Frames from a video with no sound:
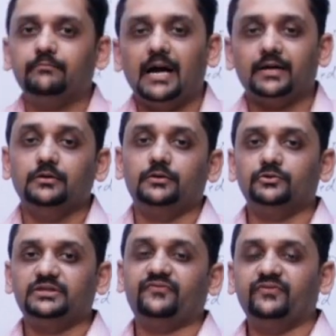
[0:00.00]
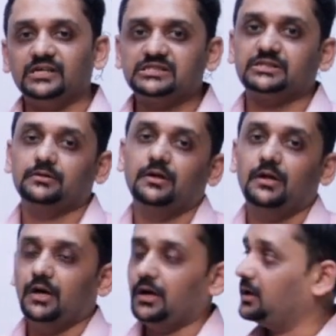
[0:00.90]
back to the first
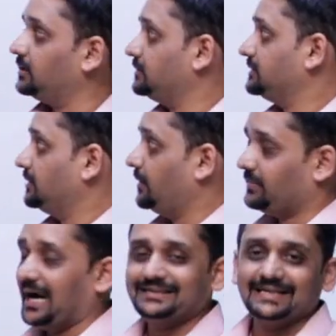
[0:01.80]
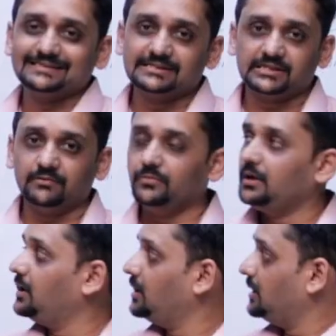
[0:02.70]
planting system,
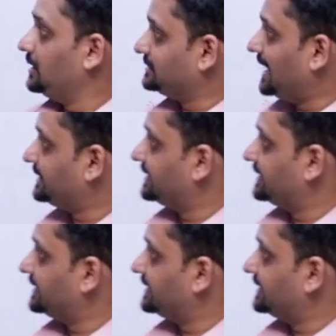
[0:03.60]
that